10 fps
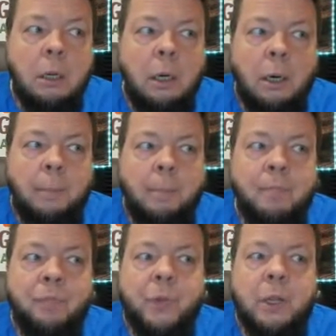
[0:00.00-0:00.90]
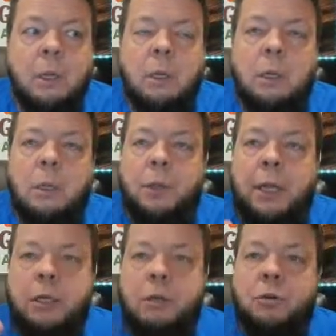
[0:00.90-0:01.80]
um,
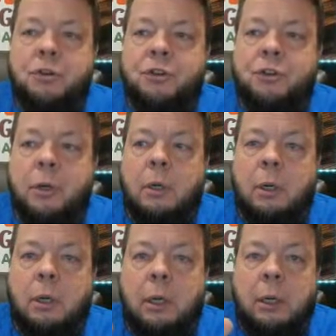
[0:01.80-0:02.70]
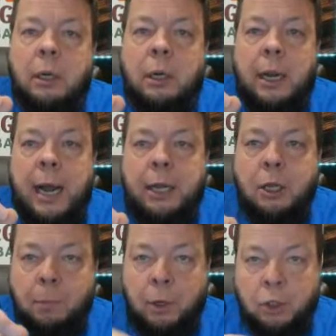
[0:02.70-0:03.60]
they use
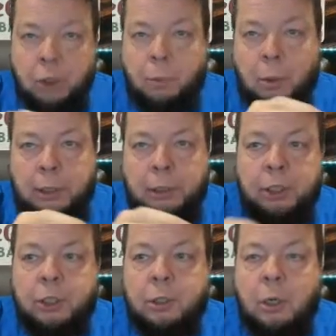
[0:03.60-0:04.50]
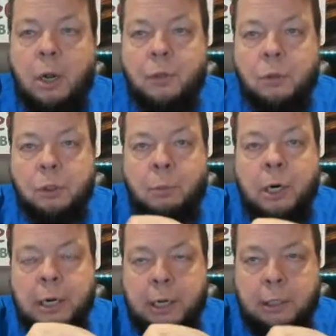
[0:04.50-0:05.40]
acupuncture points on those
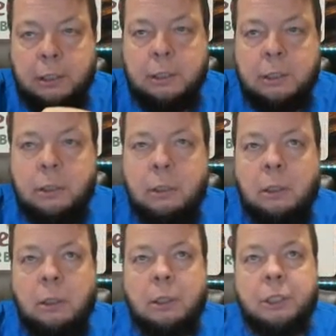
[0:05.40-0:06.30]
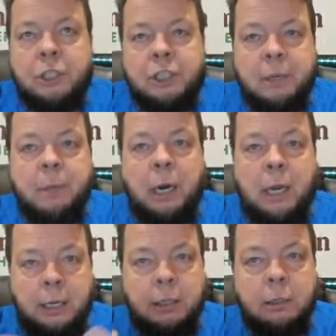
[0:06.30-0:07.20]
meridians to
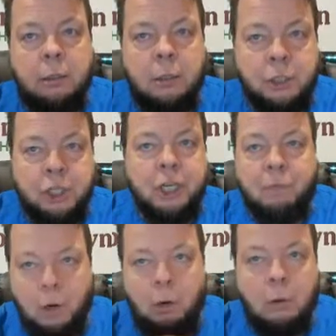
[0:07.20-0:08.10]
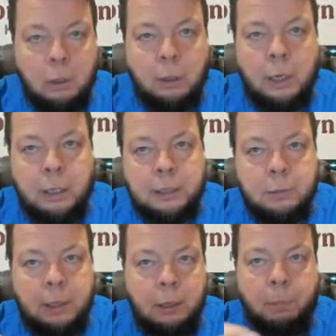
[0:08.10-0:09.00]
stimulate the chi flow, right? That's
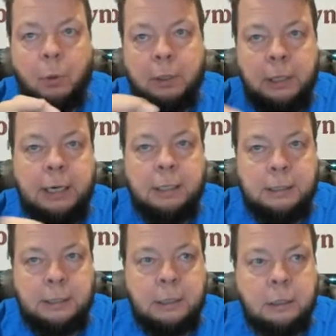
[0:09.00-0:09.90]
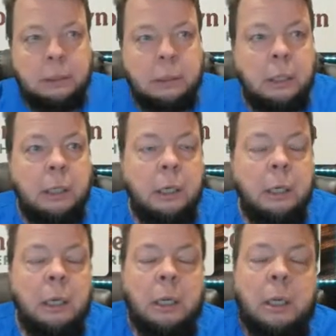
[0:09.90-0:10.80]
why they're poking the needles in you, right?
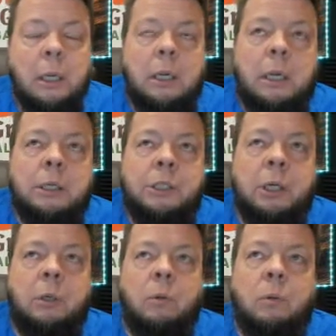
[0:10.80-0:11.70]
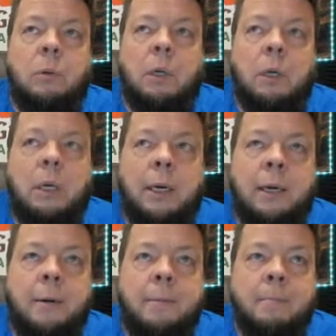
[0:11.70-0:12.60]
And so,
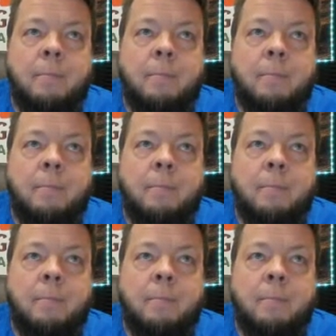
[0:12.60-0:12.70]
uh,